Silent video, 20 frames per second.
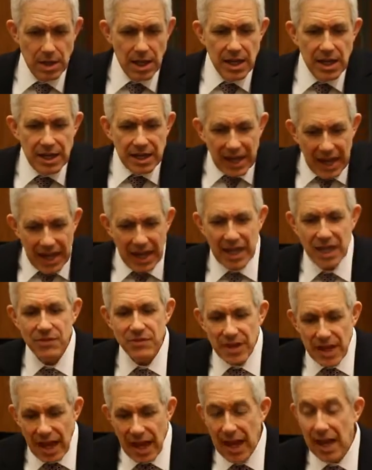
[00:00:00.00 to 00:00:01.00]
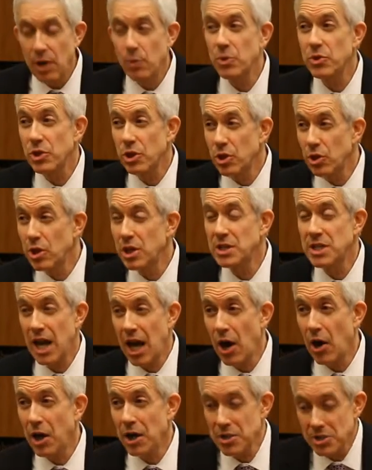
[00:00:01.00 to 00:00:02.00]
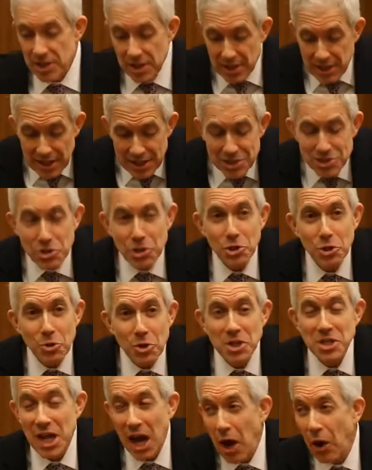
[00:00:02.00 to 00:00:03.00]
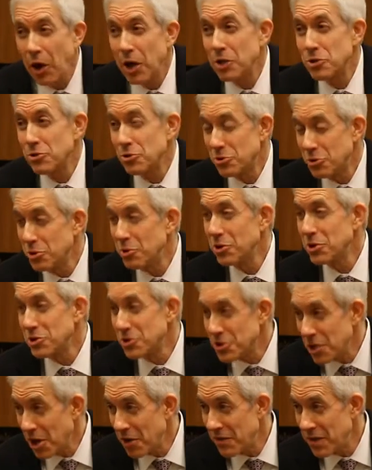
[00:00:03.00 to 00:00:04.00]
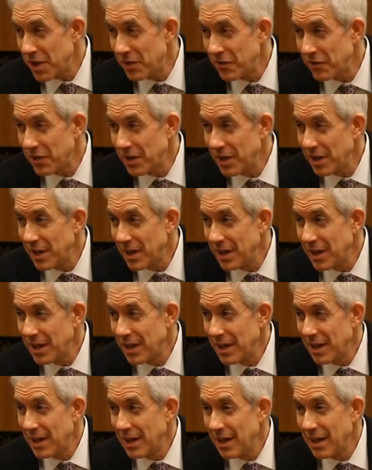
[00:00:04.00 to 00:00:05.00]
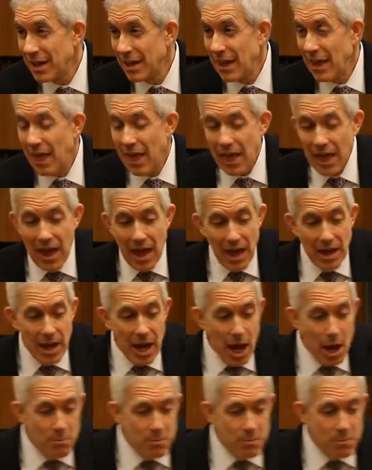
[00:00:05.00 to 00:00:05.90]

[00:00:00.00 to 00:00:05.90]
that he can't even hang with the Unitarians. He thinks the Unitarians are too conservative. And